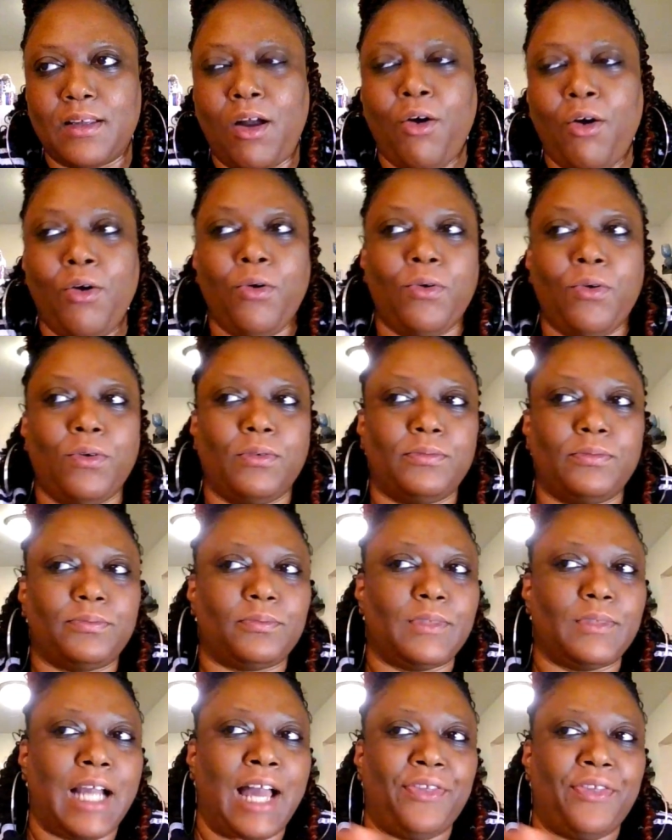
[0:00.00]
Oh,
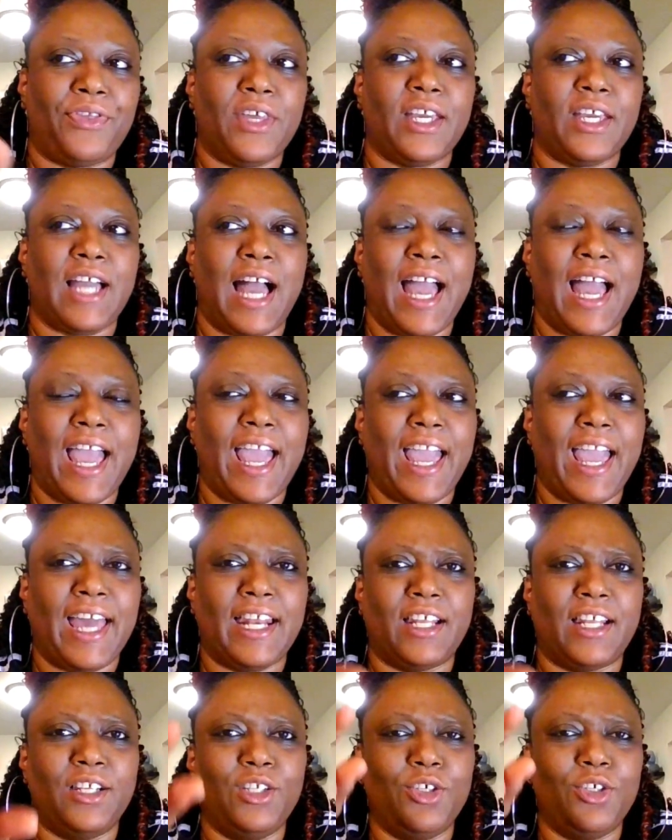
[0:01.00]
I think I had
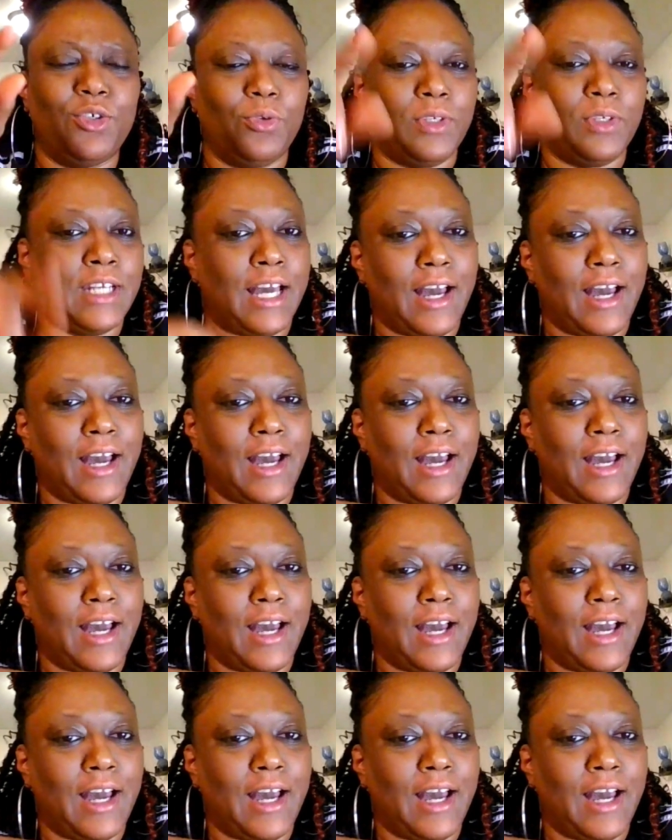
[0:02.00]
a little,